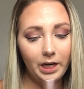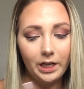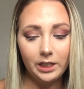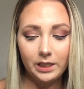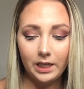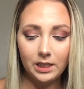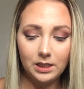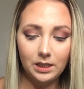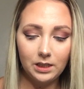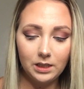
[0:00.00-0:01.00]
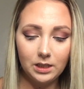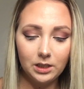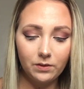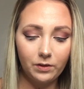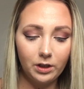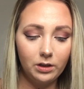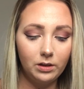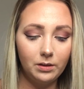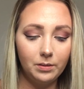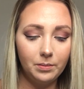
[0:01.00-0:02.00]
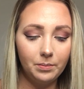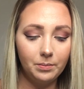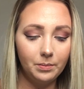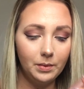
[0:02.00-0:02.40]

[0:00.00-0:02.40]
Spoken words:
Paradise, and this is from,